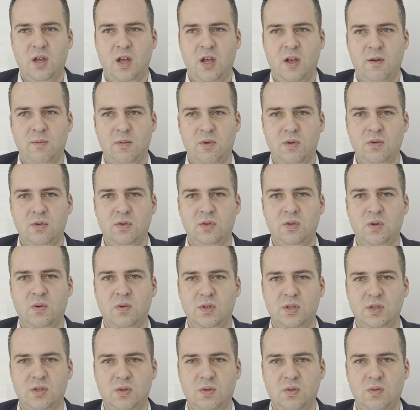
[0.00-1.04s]
among
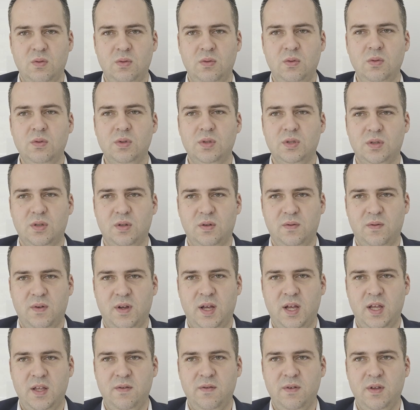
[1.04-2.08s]
those who do
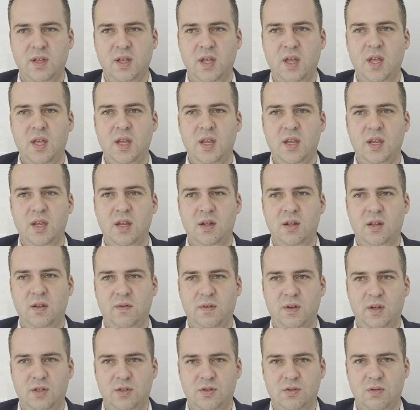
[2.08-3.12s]
survive,
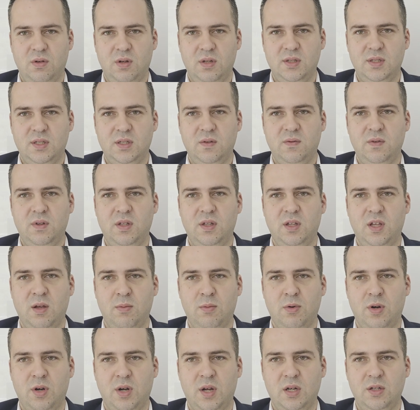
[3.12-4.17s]
individuals with
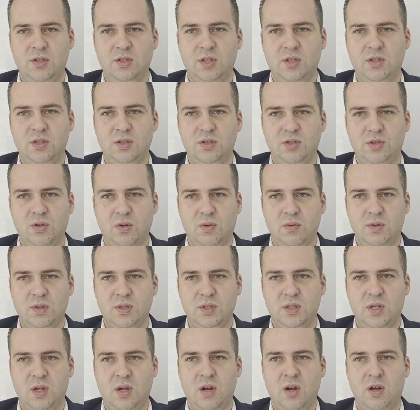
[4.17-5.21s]
hemorrhagic
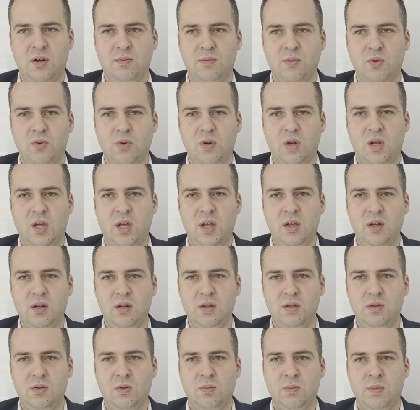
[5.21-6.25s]
strokes are more
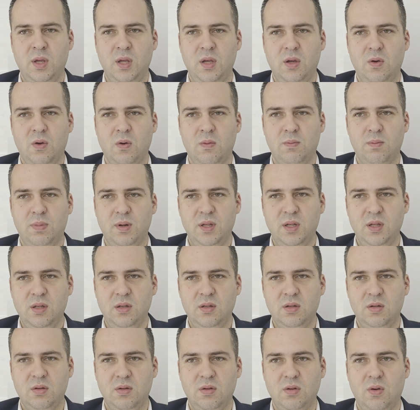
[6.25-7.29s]
likely to make
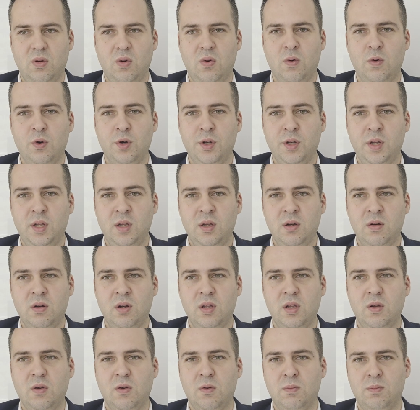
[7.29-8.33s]
complete or
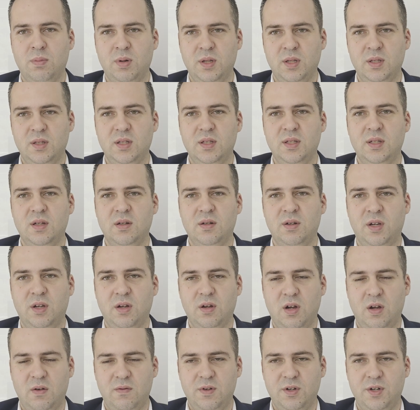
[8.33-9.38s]
nearly complete their
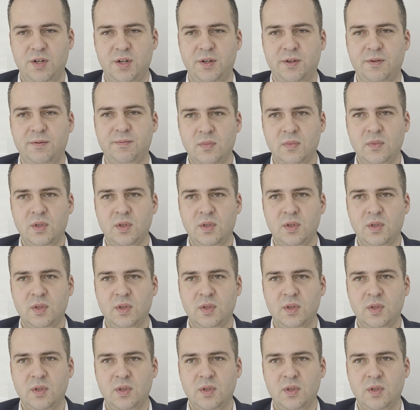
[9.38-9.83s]
recovery,